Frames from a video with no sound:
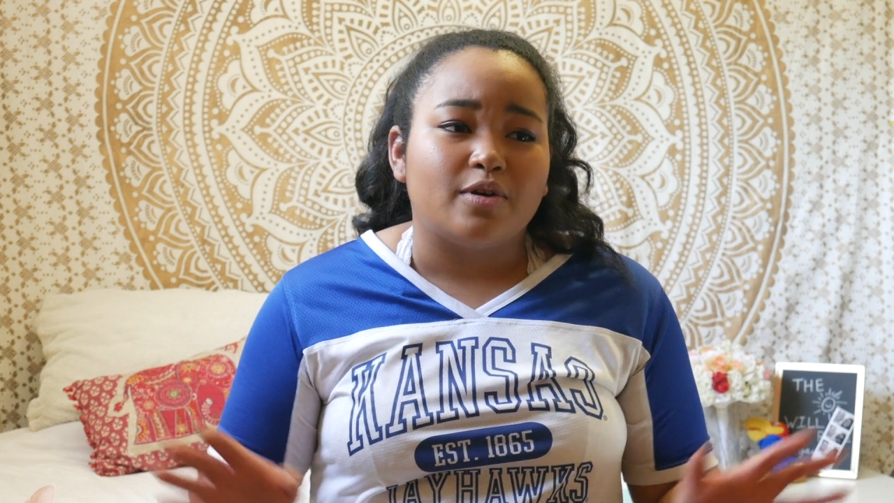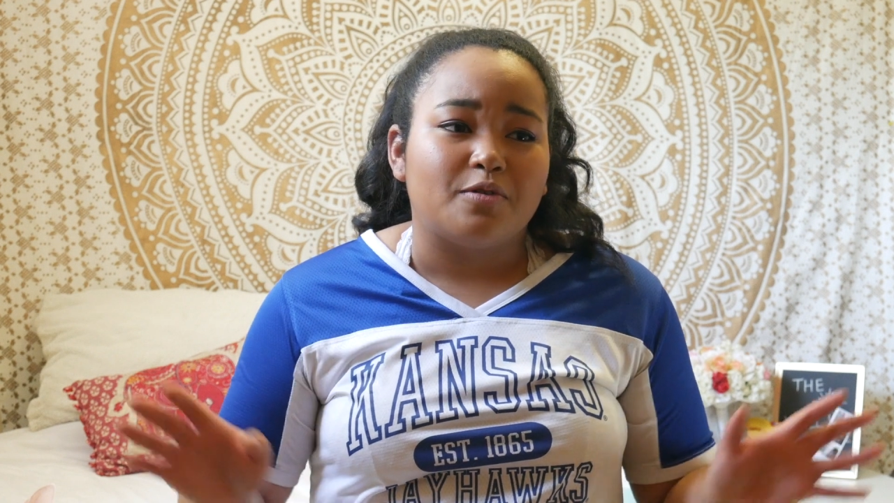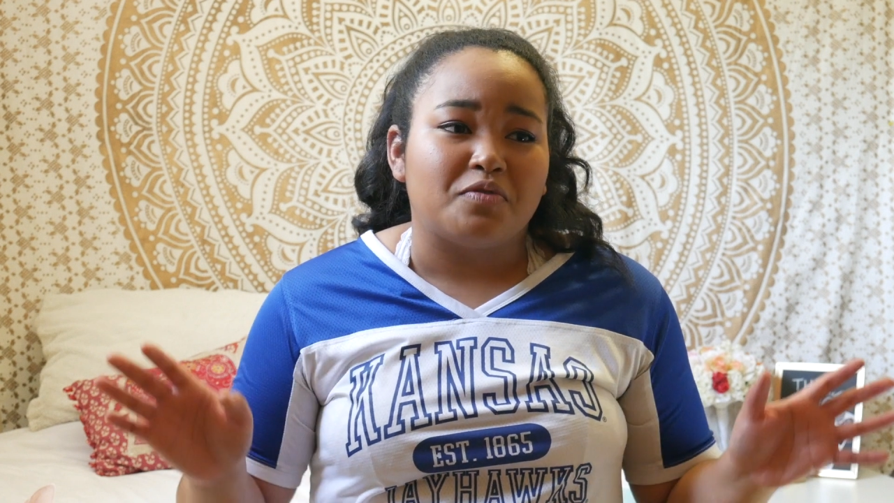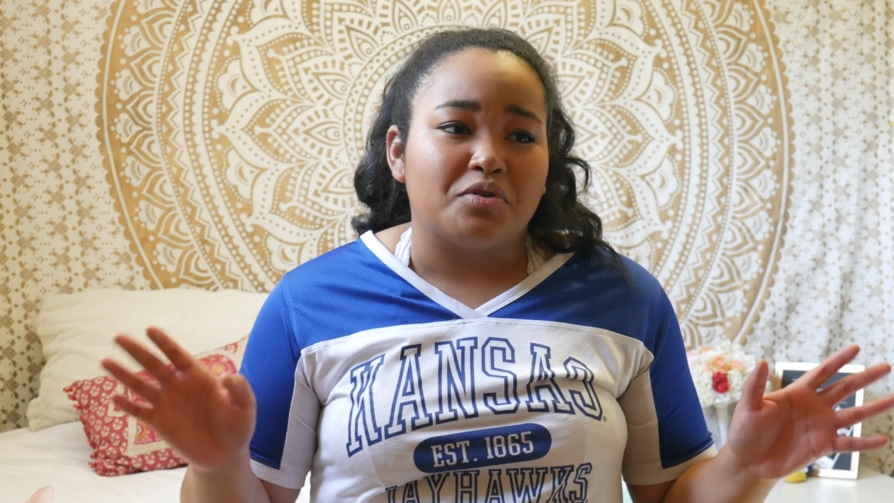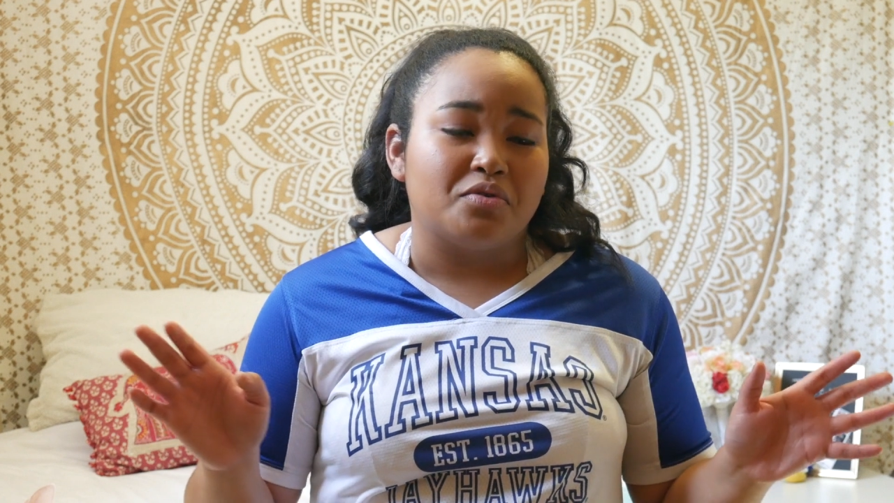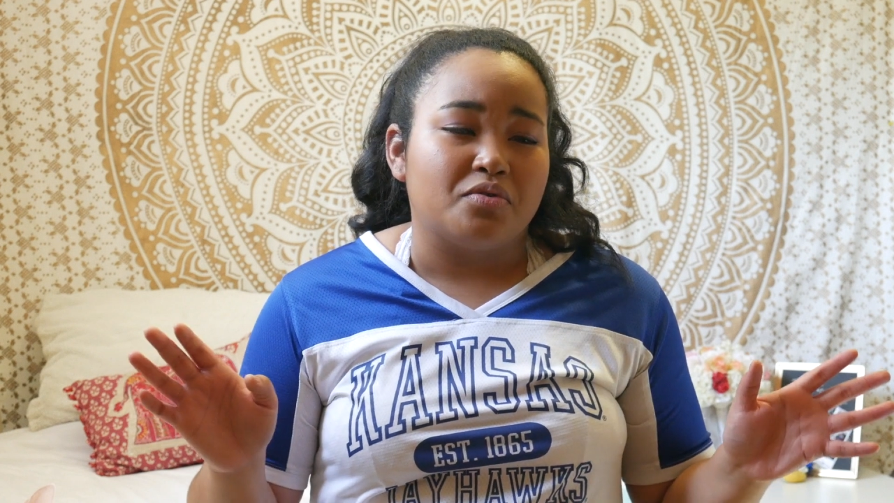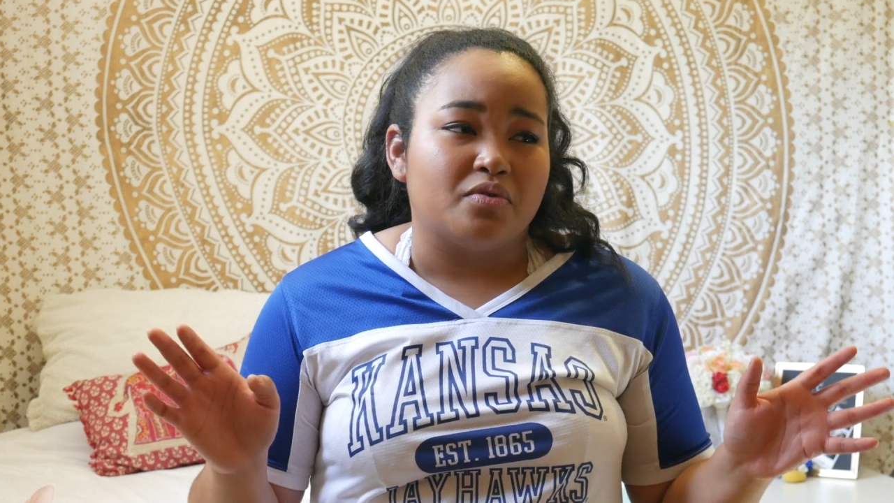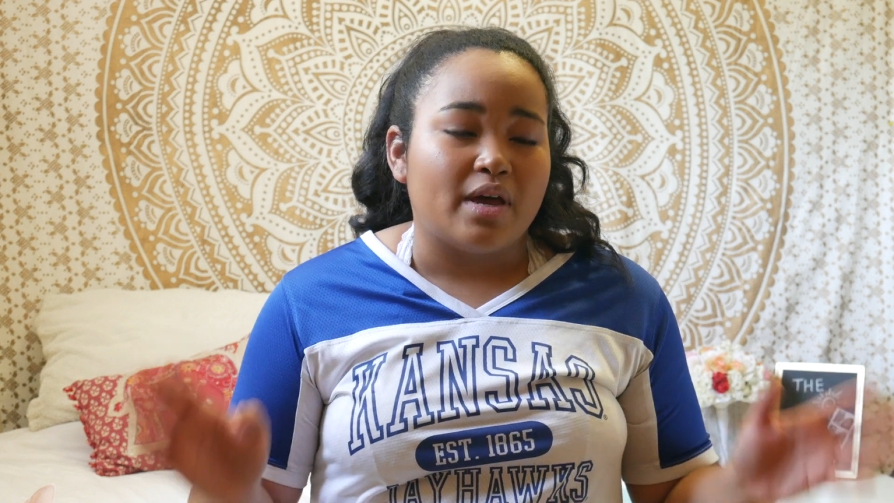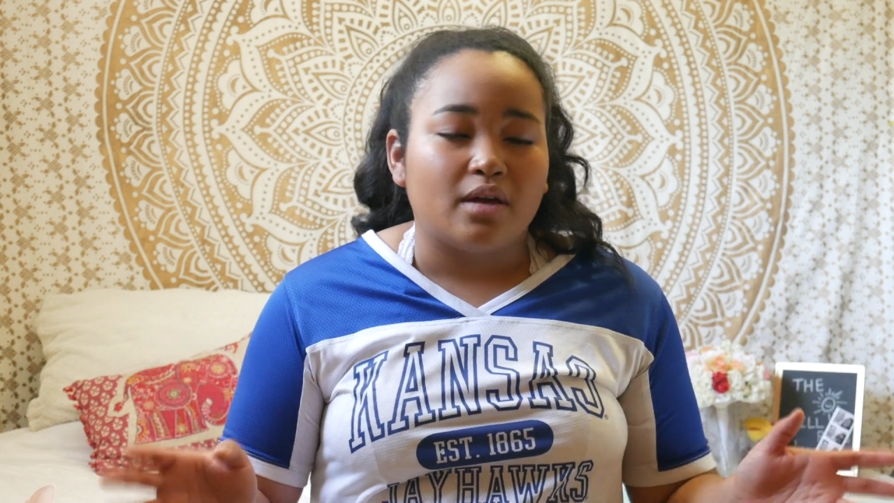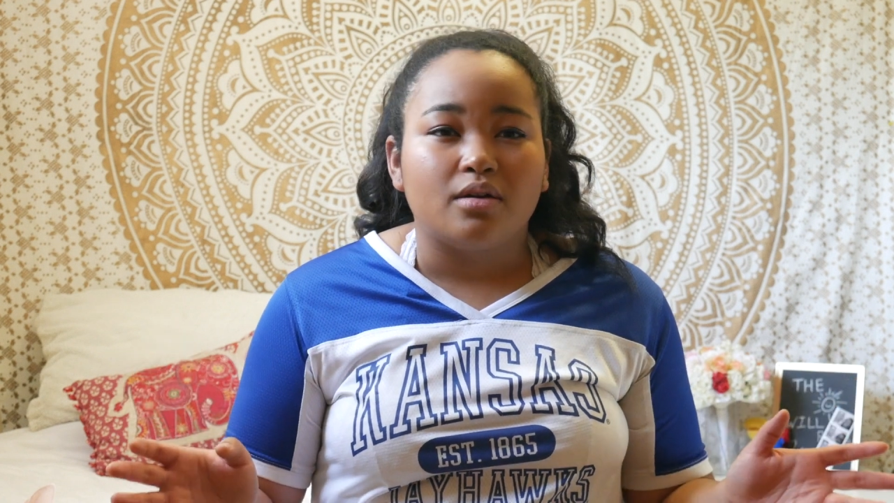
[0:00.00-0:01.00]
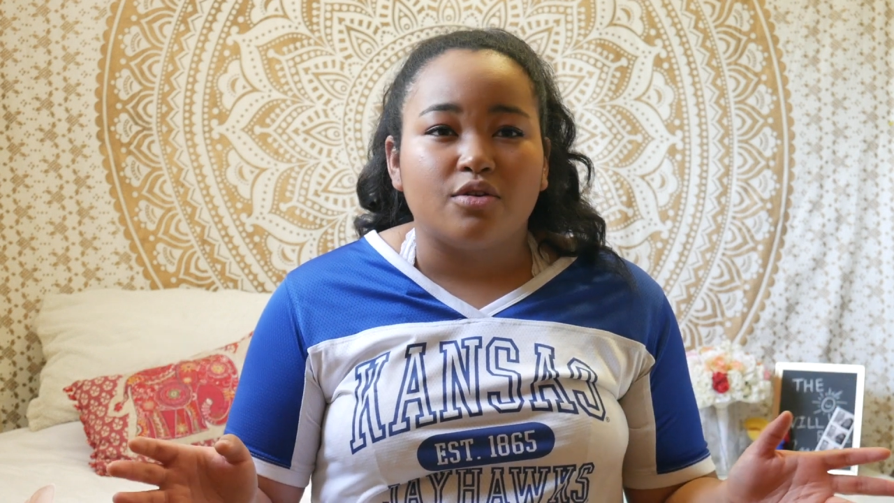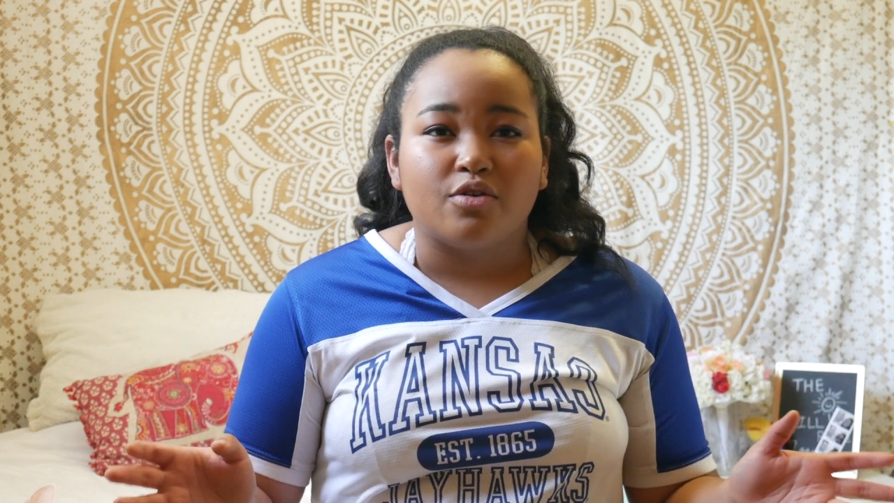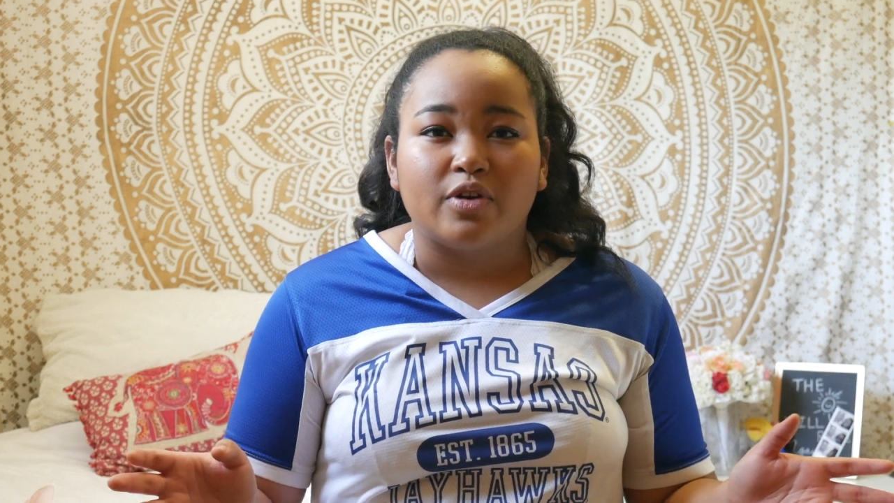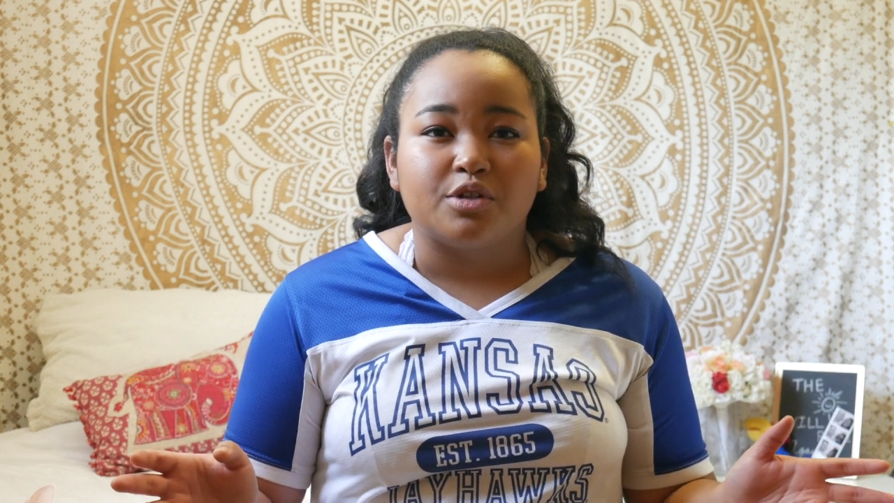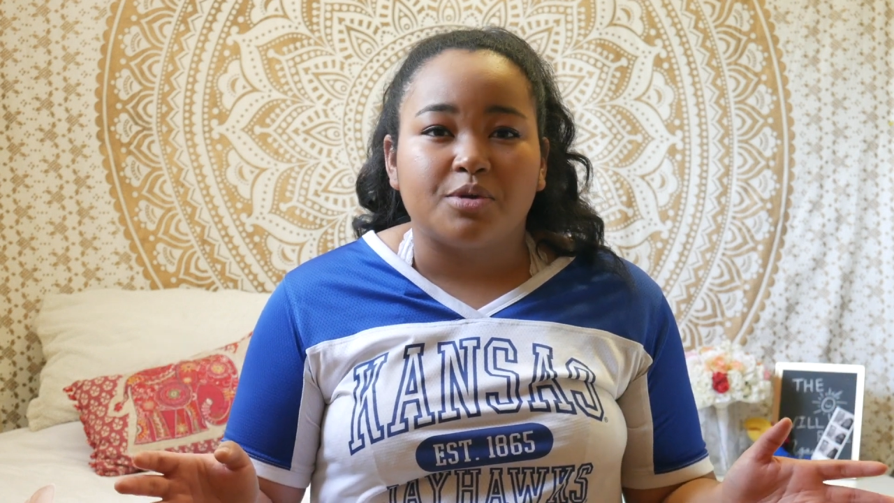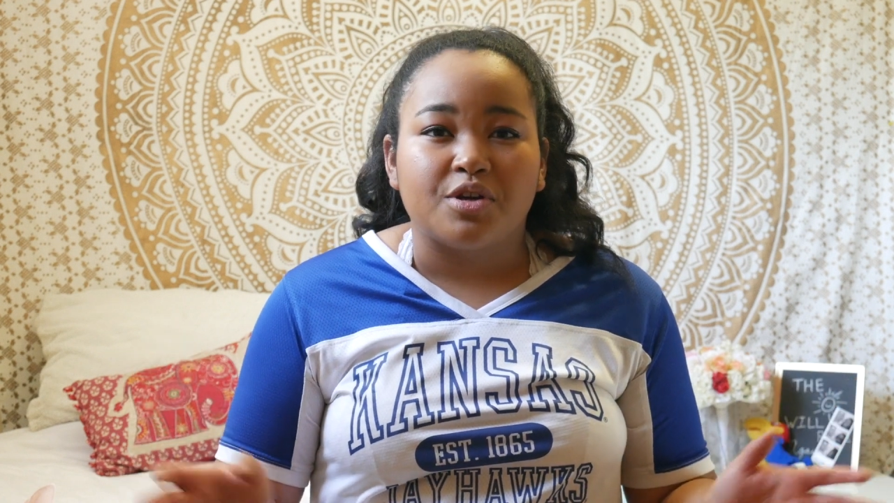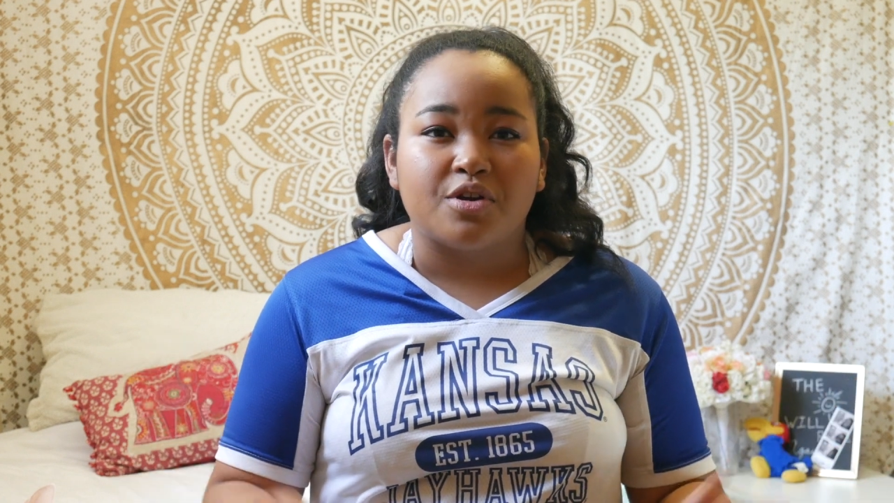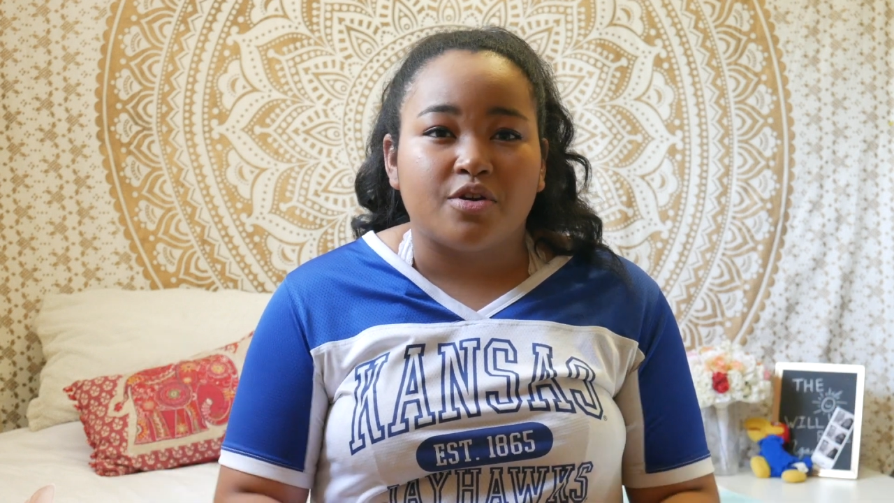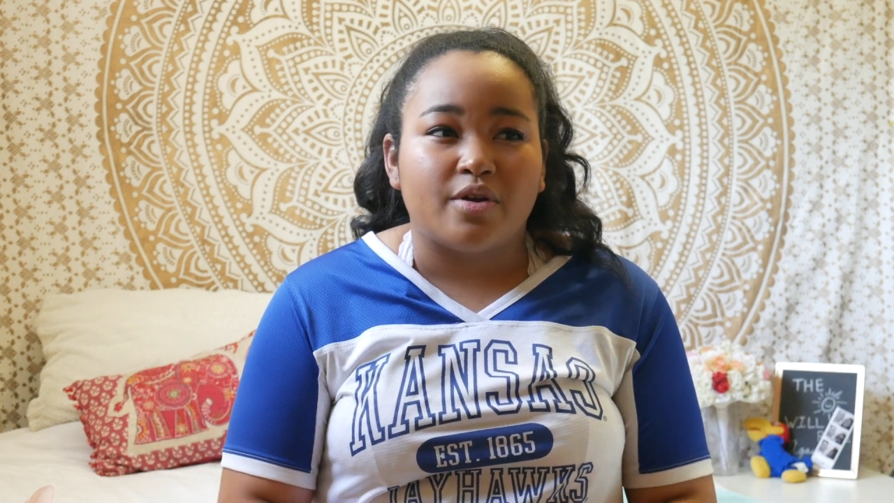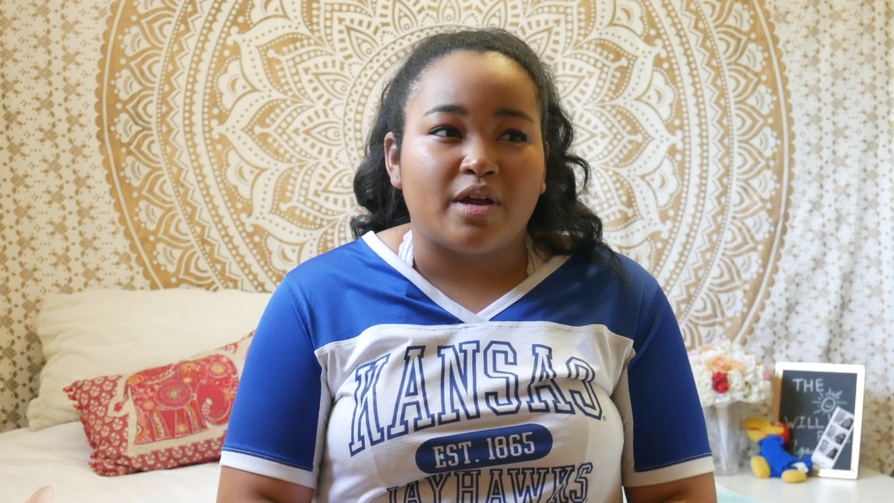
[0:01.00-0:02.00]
if you end your freshman year